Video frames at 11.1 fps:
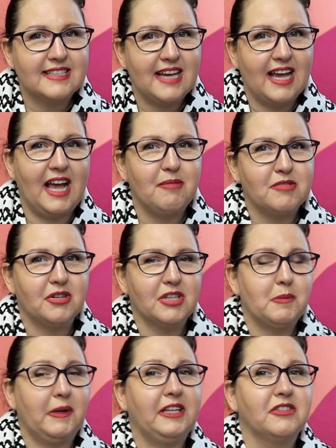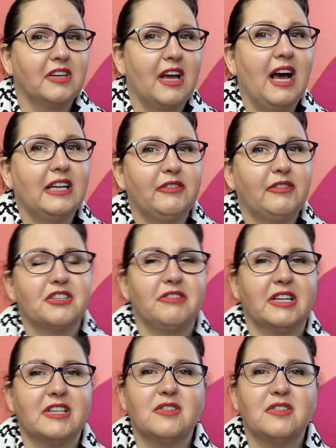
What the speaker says: time to explain you the Carnival Trick.